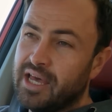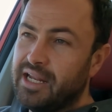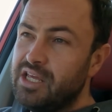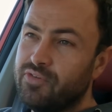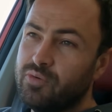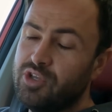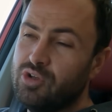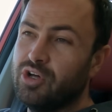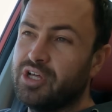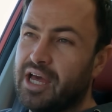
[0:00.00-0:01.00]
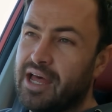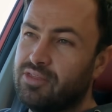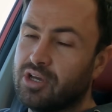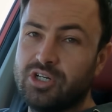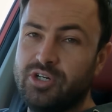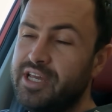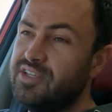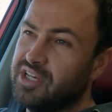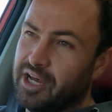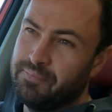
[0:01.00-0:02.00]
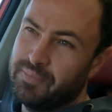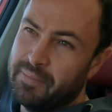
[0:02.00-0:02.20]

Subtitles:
And even when you look at the Creta,